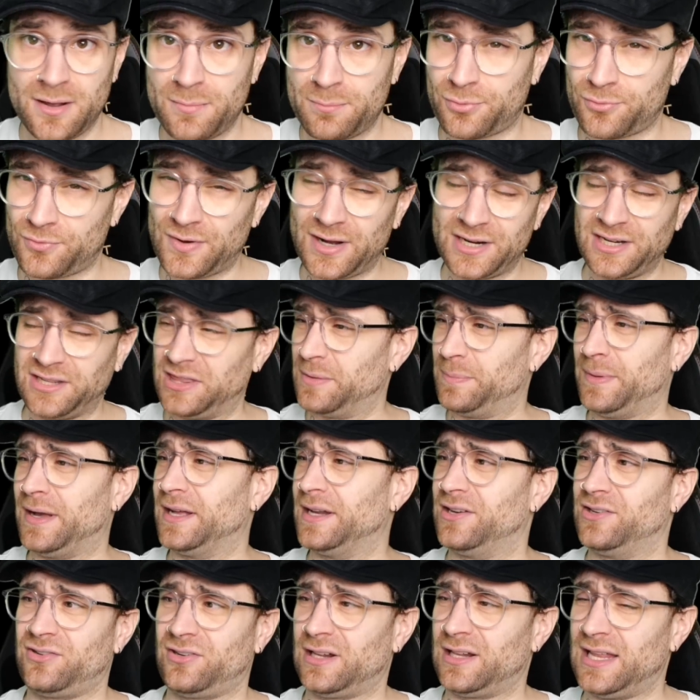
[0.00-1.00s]
Provided the
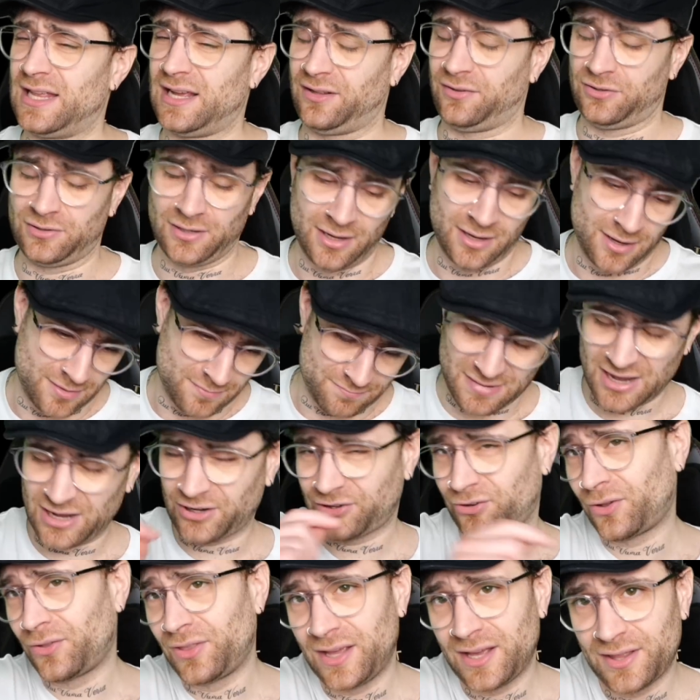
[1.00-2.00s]
button is clicked, make
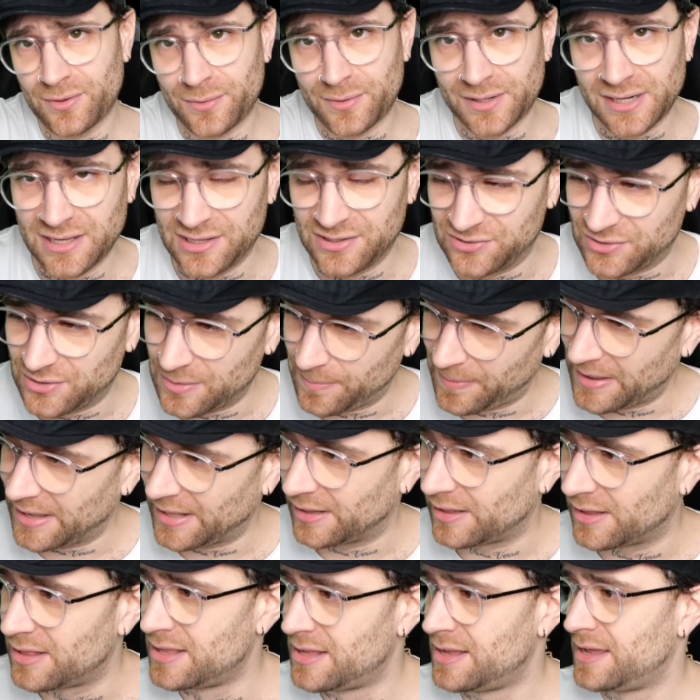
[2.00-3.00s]
sure the other one is the
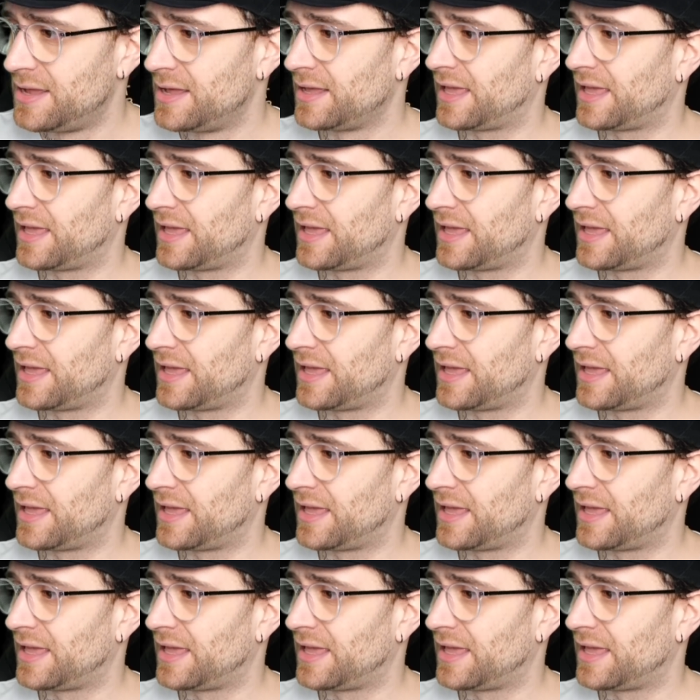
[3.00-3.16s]
bell.